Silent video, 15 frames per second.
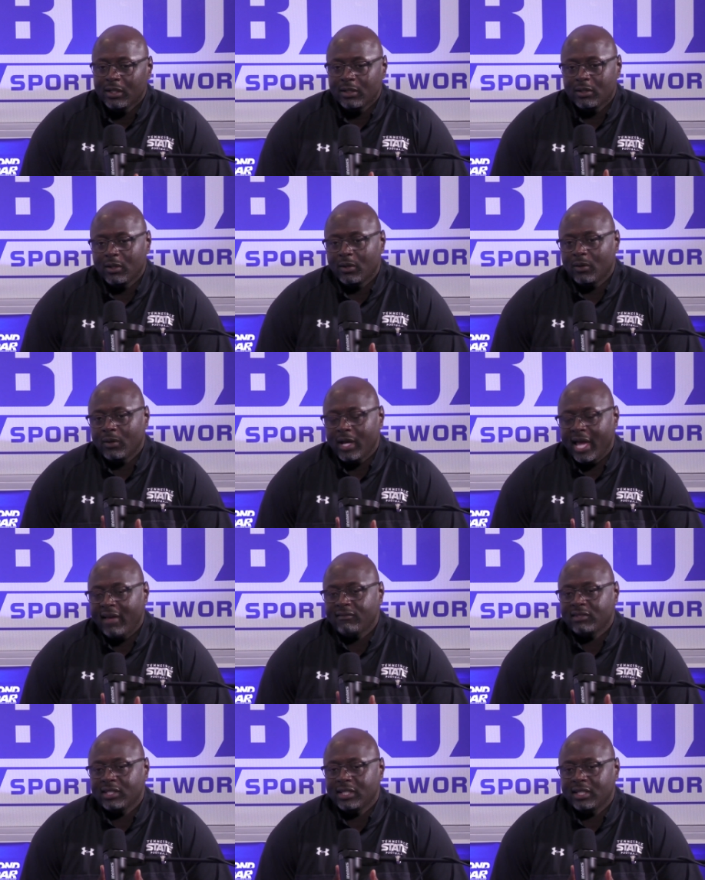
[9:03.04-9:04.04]
you know,
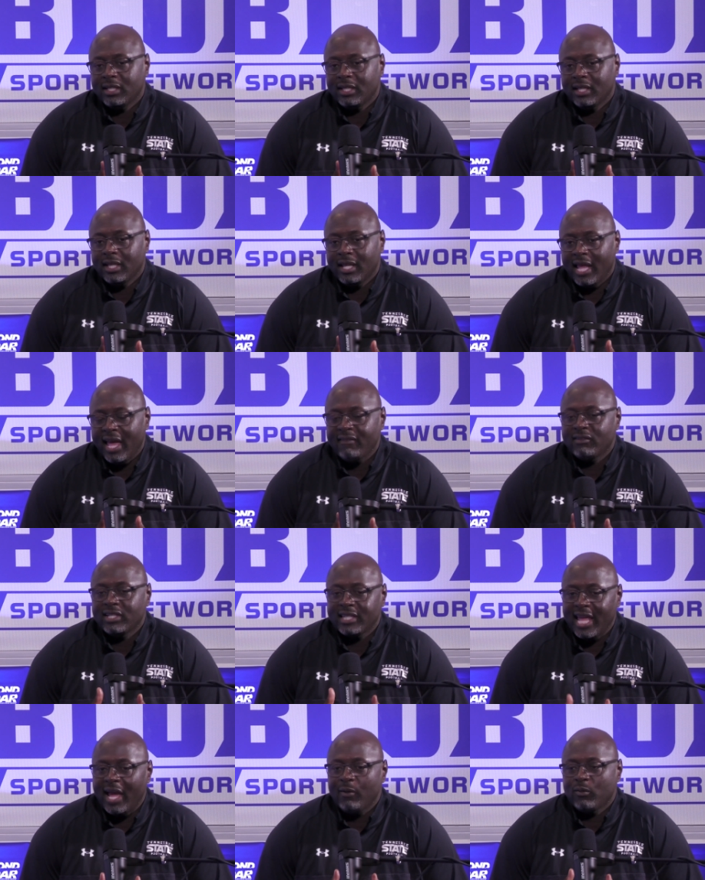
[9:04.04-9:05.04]
having it having
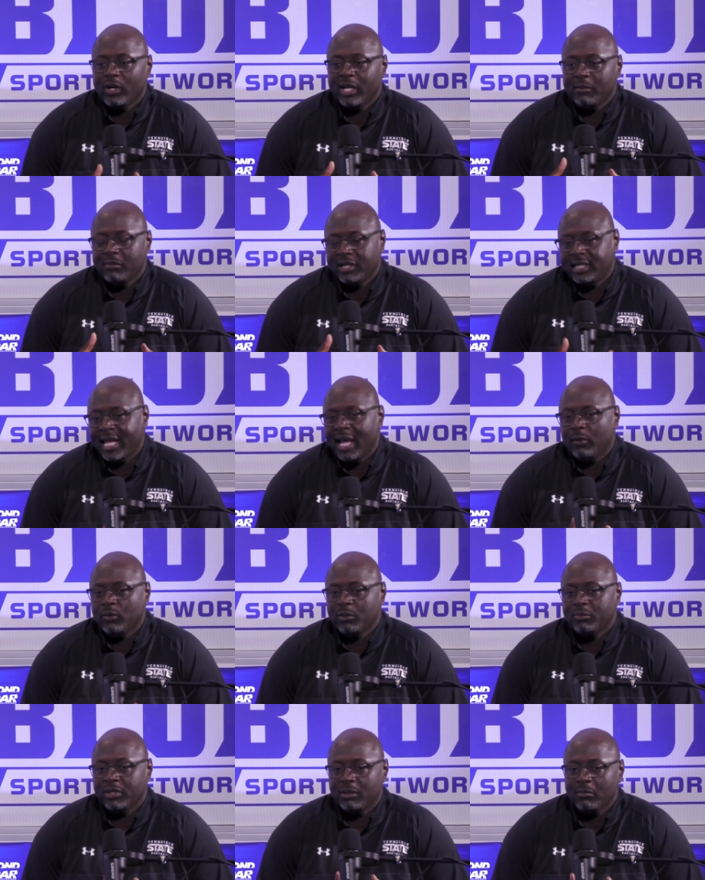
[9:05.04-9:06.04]
that way, but that
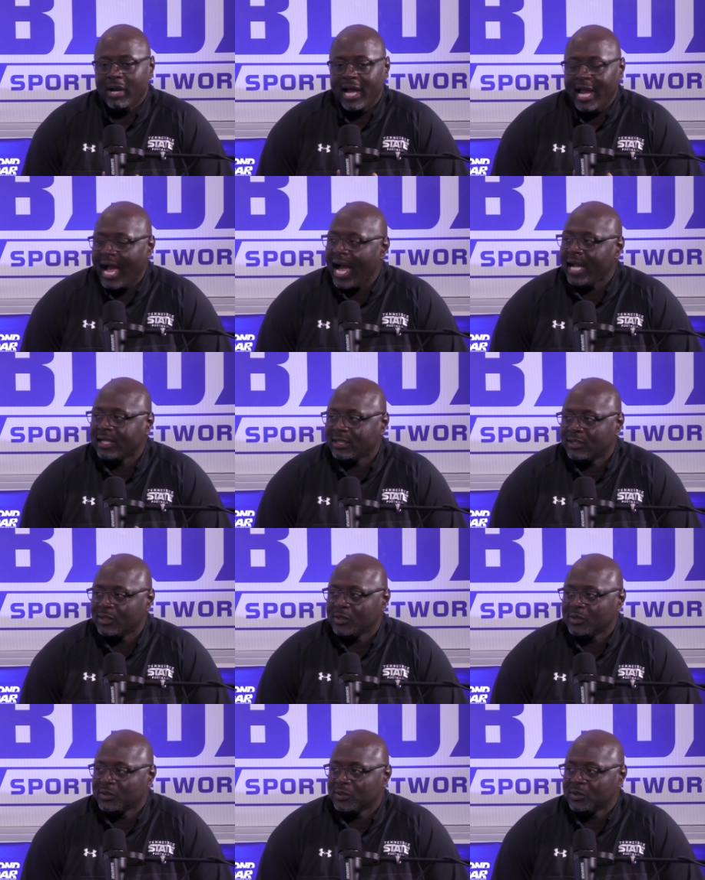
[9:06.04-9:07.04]
would be my
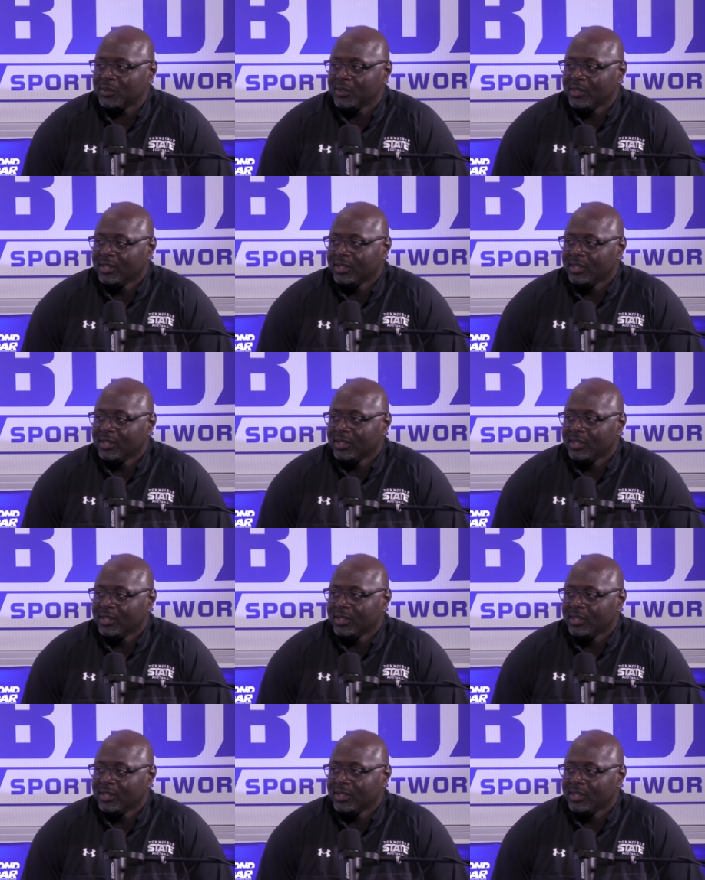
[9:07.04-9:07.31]
ideal